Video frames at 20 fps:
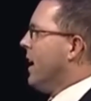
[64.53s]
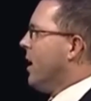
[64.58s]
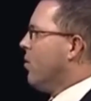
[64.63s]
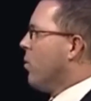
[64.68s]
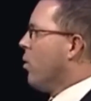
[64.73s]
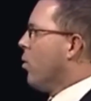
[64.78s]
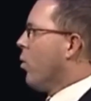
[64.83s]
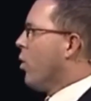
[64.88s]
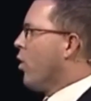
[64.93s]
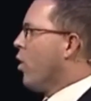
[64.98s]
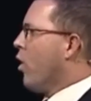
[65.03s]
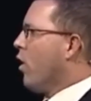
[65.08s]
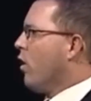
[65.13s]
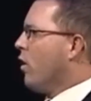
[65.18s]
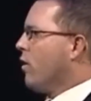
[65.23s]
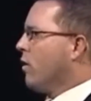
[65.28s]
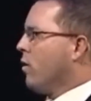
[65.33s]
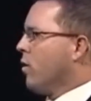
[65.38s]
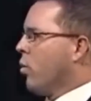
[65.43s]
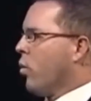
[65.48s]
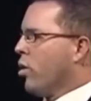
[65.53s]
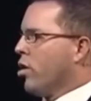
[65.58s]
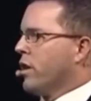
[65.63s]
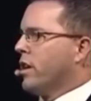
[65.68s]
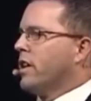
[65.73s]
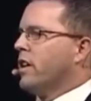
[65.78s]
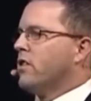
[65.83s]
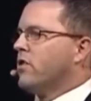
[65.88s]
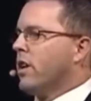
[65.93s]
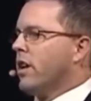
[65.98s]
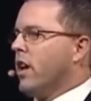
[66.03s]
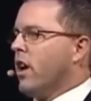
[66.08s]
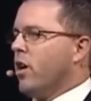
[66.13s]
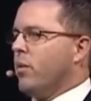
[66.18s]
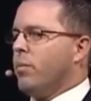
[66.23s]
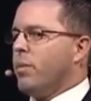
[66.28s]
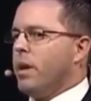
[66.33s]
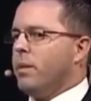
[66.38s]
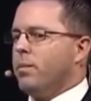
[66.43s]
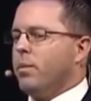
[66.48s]
And when we're all working to try to
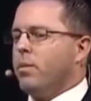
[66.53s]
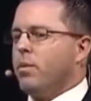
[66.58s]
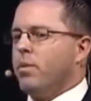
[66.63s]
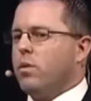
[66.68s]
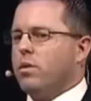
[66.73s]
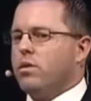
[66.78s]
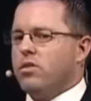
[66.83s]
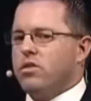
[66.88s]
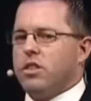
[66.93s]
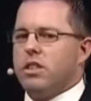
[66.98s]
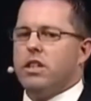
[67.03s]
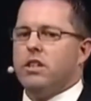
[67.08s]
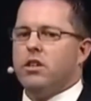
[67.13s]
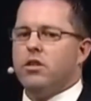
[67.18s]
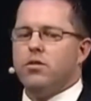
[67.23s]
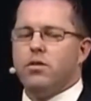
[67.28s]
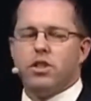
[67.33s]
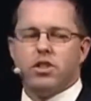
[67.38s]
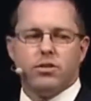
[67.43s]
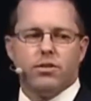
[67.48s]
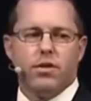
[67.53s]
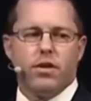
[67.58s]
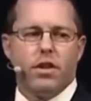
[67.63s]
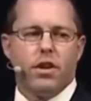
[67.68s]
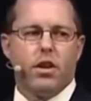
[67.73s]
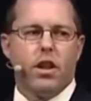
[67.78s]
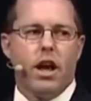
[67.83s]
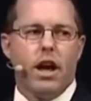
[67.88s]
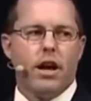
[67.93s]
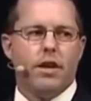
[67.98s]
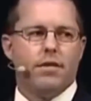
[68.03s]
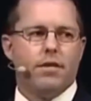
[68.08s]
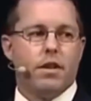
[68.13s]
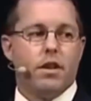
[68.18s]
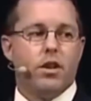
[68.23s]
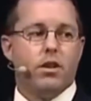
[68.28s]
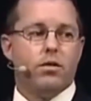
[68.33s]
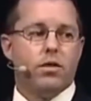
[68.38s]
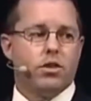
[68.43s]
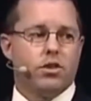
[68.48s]
help people see a new vision for their life
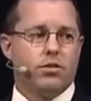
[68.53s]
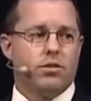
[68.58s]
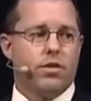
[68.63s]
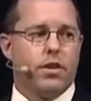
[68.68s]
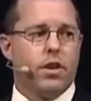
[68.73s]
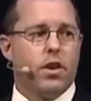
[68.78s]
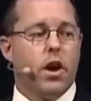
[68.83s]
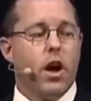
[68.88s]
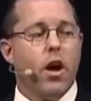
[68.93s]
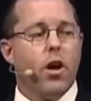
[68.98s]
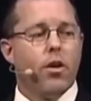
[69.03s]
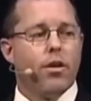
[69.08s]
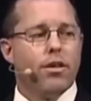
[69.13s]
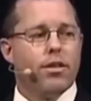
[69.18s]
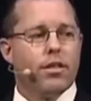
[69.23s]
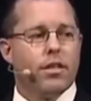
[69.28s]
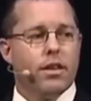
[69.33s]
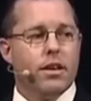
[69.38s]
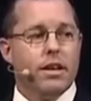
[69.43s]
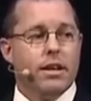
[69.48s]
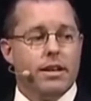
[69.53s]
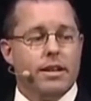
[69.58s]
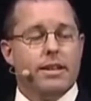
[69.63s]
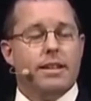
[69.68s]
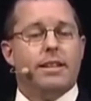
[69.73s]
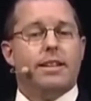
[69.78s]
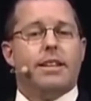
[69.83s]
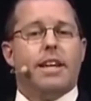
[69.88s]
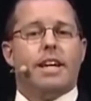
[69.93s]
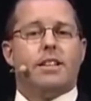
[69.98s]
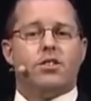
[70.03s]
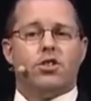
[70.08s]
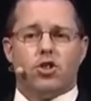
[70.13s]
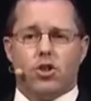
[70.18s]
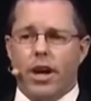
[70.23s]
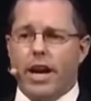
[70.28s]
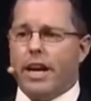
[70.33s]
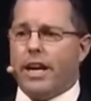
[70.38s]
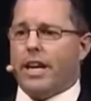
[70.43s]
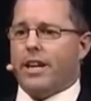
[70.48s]
and a new vision for their health, that's
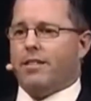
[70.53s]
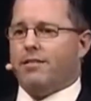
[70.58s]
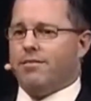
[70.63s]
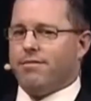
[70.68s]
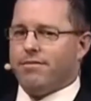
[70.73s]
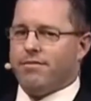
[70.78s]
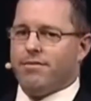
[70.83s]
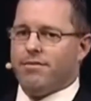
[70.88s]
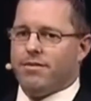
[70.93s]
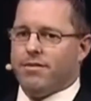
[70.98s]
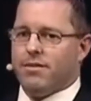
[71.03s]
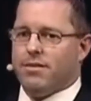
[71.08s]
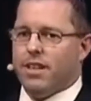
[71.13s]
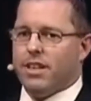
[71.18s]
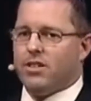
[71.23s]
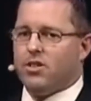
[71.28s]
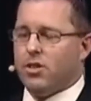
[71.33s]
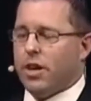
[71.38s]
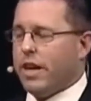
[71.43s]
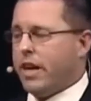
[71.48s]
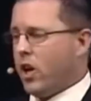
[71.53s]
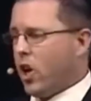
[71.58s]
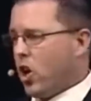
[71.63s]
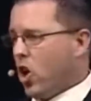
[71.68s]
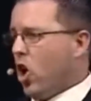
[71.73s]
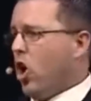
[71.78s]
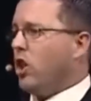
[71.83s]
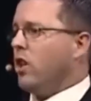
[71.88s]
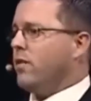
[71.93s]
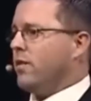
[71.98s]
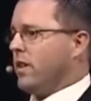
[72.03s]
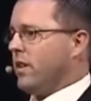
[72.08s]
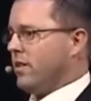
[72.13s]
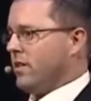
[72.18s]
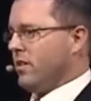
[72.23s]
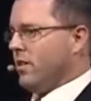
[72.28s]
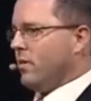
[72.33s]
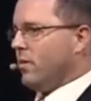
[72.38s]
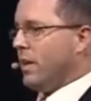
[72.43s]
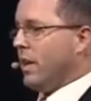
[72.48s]
draining. That's draining on all of
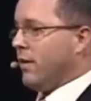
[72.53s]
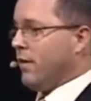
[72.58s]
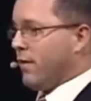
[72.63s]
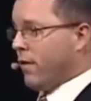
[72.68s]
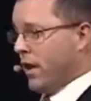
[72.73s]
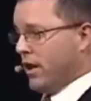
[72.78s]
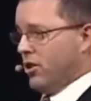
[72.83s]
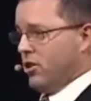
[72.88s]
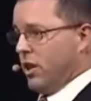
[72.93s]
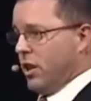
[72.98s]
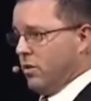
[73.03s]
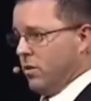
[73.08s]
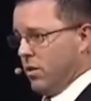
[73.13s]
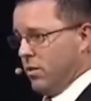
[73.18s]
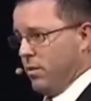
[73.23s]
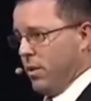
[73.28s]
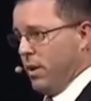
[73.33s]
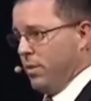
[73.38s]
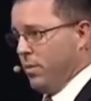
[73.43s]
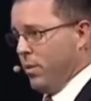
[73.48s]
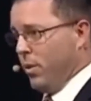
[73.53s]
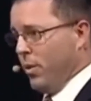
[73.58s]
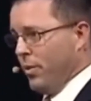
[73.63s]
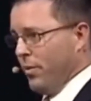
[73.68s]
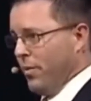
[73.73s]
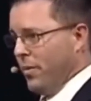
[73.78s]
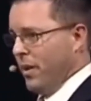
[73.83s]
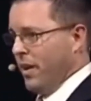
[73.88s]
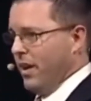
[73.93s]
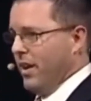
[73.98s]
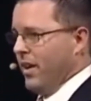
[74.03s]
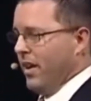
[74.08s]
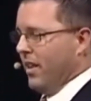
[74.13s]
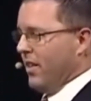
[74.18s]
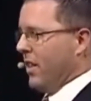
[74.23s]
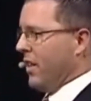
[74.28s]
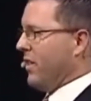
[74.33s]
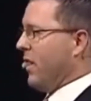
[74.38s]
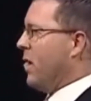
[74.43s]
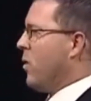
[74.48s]
us. And we get frustrated with people
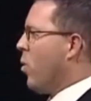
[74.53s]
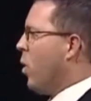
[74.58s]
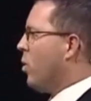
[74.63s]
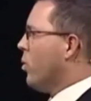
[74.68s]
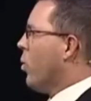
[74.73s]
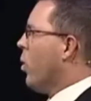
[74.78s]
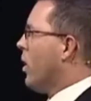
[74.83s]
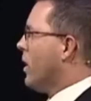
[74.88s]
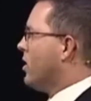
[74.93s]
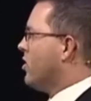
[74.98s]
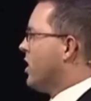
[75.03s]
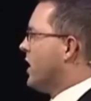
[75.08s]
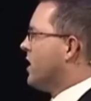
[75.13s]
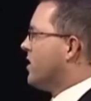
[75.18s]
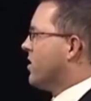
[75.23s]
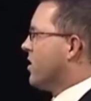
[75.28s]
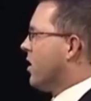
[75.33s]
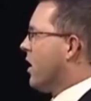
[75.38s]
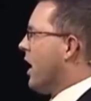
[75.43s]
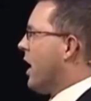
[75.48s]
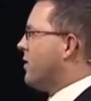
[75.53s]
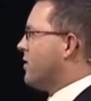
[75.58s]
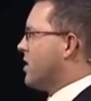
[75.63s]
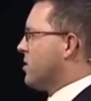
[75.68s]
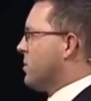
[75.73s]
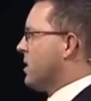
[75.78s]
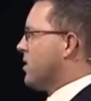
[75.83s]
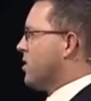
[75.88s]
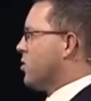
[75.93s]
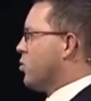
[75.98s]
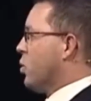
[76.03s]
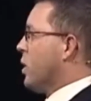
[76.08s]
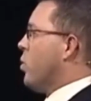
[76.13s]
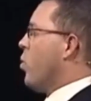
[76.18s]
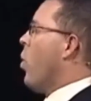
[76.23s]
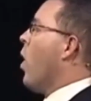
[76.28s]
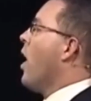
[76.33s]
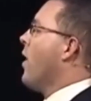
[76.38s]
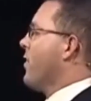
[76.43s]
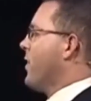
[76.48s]
that they won't want to change their lives as much as
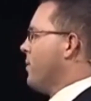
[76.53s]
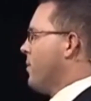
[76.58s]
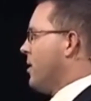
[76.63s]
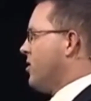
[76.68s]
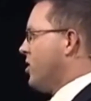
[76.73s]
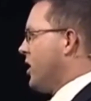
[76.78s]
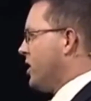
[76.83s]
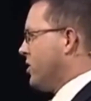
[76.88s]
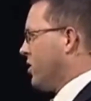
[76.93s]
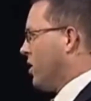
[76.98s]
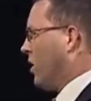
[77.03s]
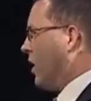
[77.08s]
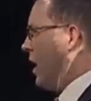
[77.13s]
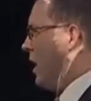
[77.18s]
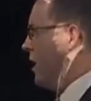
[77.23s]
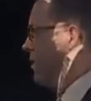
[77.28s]
we want them to change